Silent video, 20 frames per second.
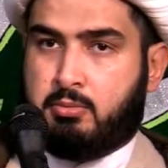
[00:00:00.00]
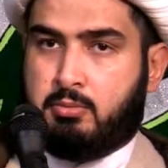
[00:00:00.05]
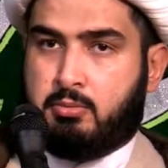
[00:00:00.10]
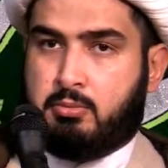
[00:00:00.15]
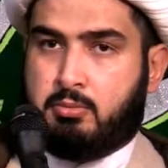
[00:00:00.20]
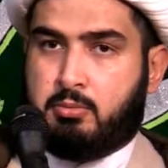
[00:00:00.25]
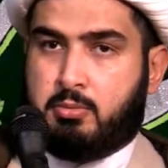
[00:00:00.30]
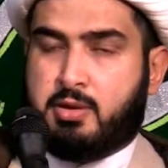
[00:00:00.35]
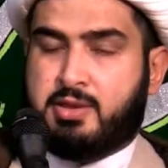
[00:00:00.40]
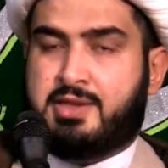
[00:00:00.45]

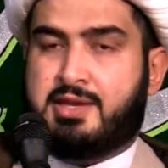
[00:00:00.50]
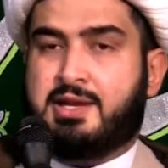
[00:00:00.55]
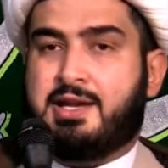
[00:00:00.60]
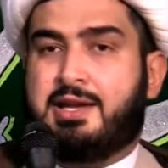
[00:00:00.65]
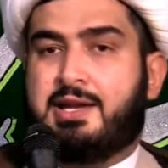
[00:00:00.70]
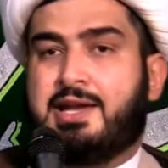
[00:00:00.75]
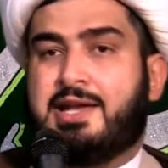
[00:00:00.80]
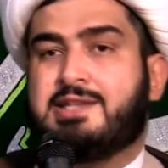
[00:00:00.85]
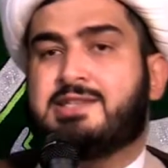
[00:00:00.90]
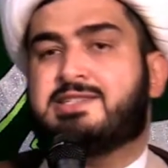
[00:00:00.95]
but the
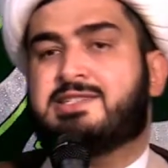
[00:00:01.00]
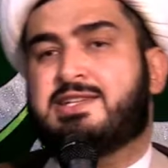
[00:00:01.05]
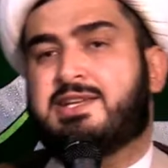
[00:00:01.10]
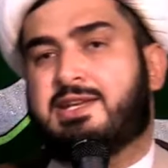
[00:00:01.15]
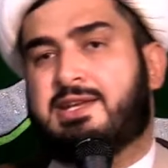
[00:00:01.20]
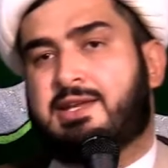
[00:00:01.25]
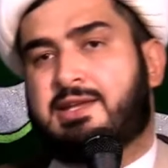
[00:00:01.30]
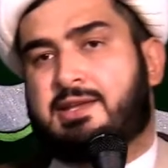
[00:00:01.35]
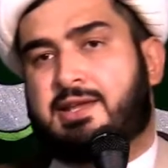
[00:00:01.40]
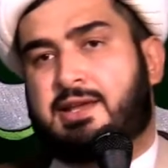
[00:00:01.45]

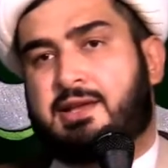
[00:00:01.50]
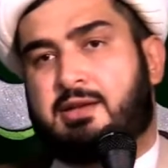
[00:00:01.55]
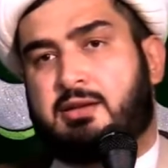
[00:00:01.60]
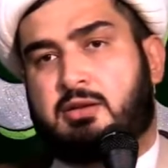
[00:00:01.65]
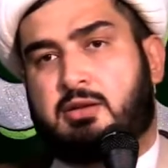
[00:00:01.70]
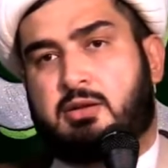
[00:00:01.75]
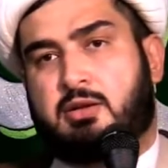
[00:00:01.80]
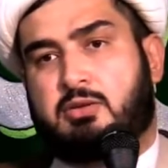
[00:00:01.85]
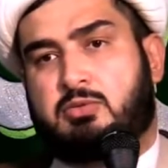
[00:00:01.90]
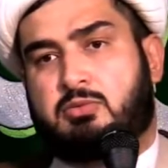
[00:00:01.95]
incident and
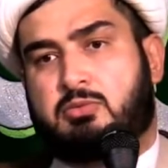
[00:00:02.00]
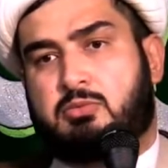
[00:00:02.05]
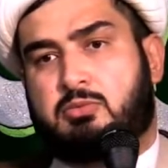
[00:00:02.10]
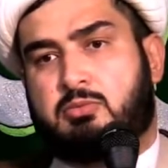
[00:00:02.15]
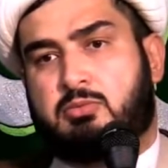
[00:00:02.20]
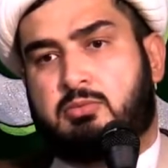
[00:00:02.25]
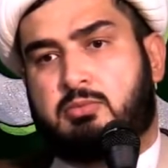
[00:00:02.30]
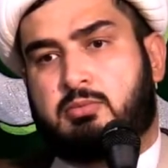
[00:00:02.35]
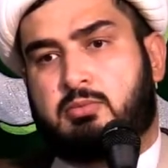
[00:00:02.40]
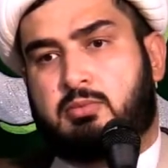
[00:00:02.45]
the
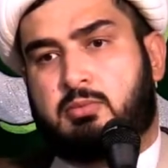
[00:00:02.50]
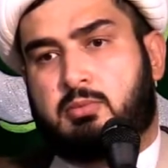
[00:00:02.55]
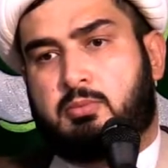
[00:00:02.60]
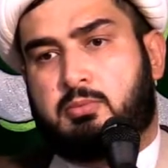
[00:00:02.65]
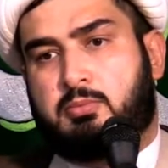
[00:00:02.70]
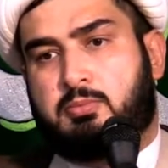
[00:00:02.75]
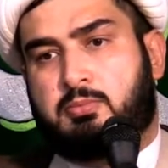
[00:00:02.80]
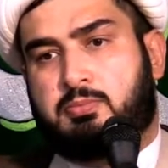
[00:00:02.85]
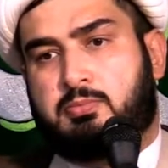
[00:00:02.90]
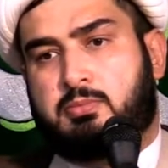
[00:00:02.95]

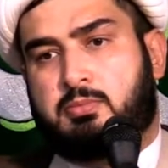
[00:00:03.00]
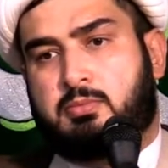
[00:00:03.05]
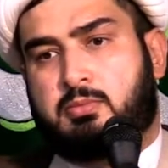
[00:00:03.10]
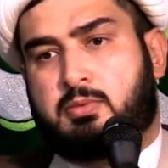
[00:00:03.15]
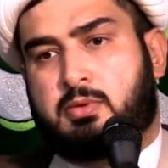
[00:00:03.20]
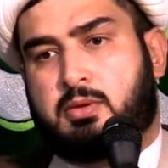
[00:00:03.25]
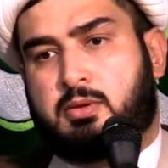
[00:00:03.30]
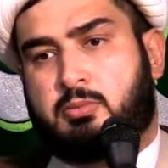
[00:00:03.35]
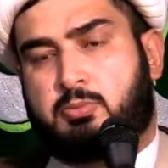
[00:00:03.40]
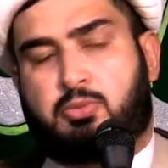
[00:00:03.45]

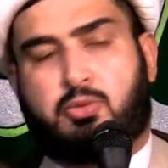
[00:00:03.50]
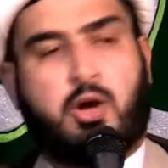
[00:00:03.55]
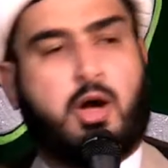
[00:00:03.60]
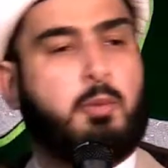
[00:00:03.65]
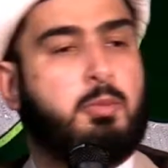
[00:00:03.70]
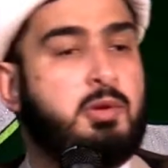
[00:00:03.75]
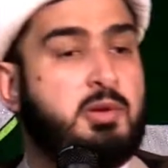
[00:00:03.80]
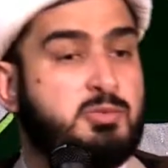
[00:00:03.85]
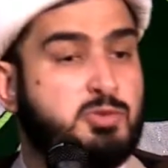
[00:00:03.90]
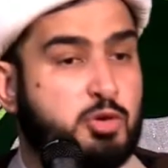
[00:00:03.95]

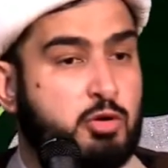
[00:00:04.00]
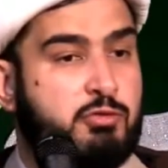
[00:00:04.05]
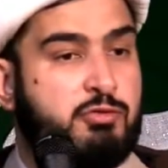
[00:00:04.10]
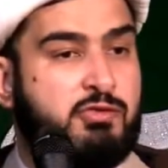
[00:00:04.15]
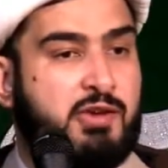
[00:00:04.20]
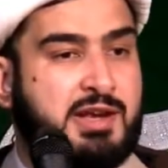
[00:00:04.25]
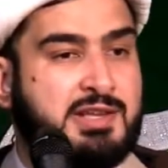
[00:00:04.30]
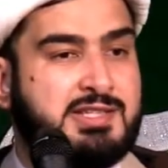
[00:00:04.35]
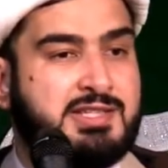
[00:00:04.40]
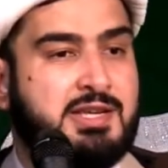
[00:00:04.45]
problems you're
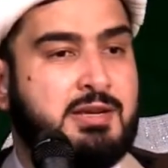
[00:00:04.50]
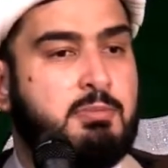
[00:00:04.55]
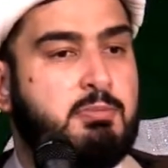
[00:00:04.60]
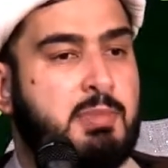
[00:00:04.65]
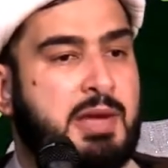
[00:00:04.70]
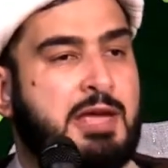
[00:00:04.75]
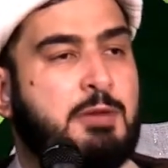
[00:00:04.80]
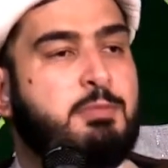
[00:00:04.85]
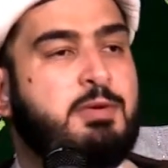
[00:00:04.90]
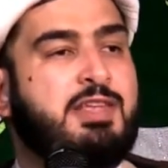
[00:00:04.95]
facing
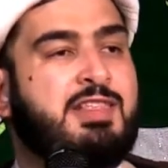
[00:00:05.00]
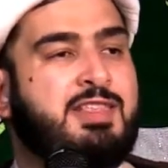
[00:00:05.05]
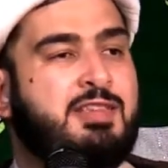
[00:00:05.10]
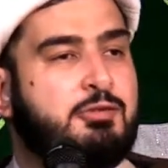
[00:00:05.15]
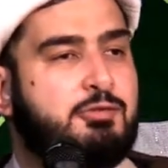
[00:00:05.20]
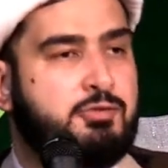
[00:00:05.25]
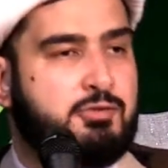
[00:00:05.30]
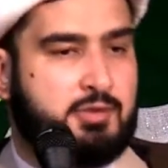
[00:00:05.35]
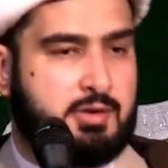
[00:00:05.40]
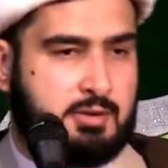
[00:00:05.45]
may be
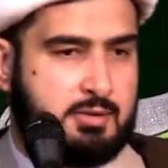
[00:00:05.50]
different.